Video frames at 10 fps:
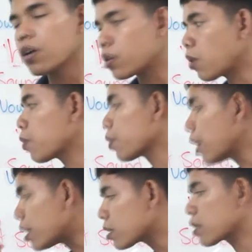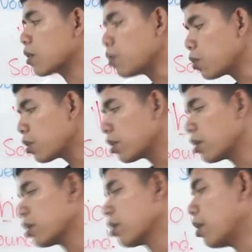So the
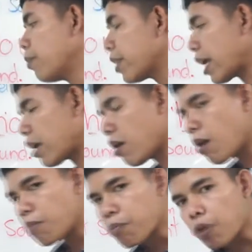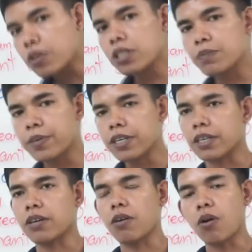school, it means that both the
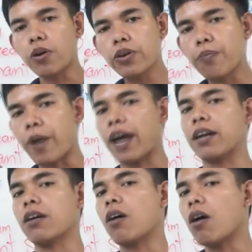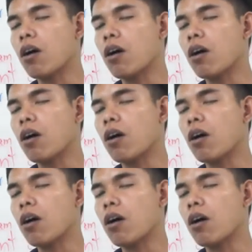speaker or your partner,